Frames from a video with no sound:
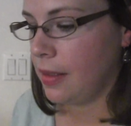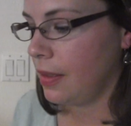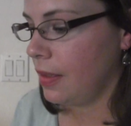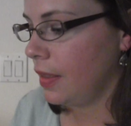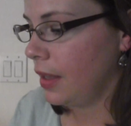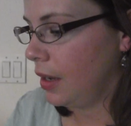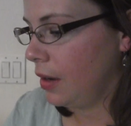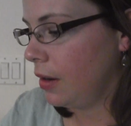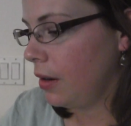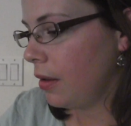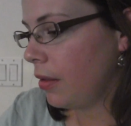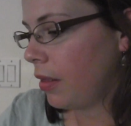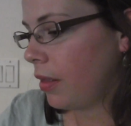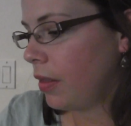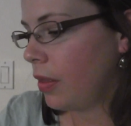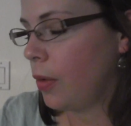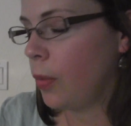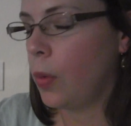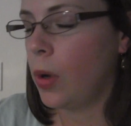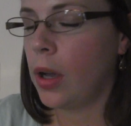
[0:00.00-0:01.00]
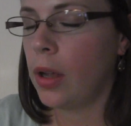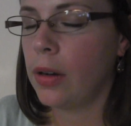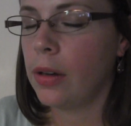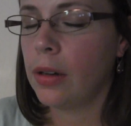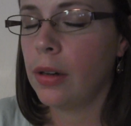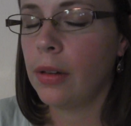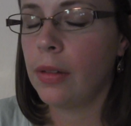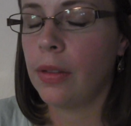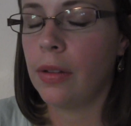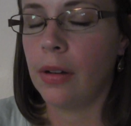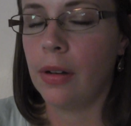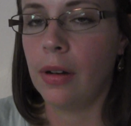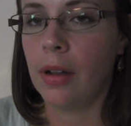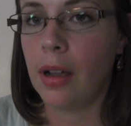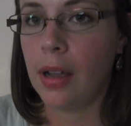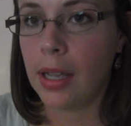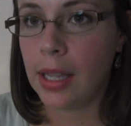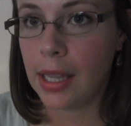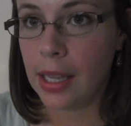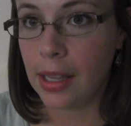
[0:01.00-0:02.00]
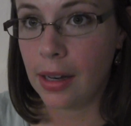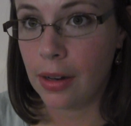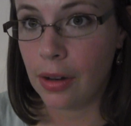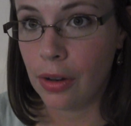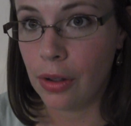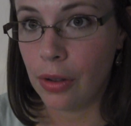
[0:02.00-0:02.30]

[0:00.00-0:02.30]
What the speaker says: The earth, the water, they're not heated